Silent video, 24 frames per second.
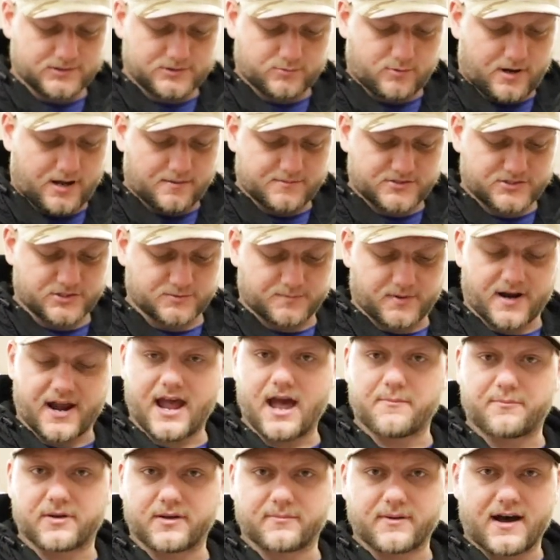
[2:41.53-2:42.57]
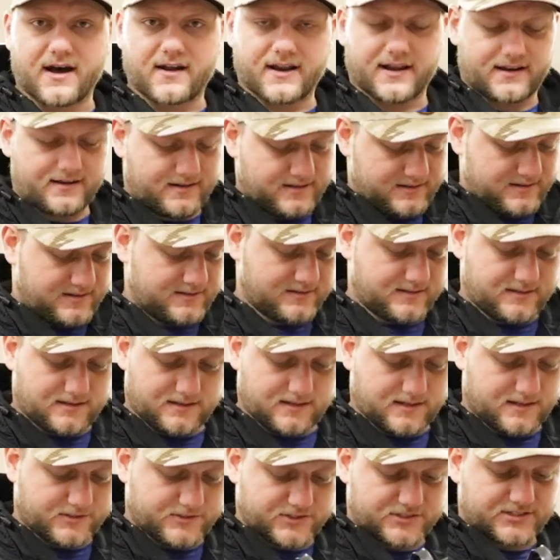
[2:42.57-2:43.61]
It's why I'm super happy about it.
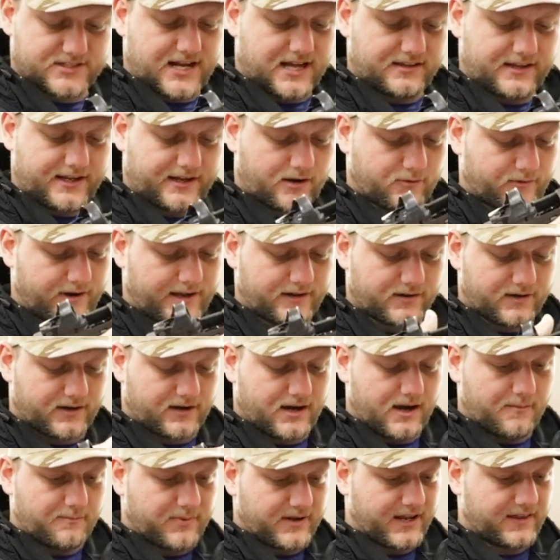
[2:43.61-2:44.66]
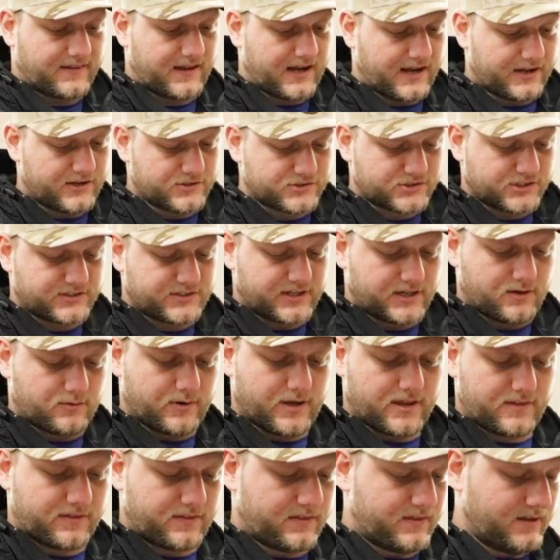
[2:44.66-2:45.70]
Just not like a regular company that I usually deal
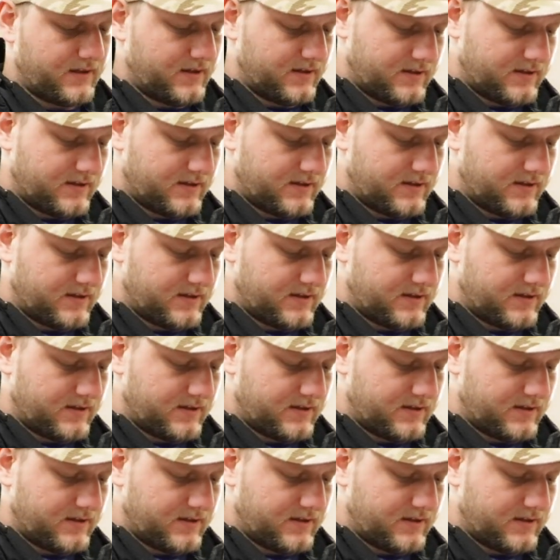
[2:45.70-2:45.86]
with.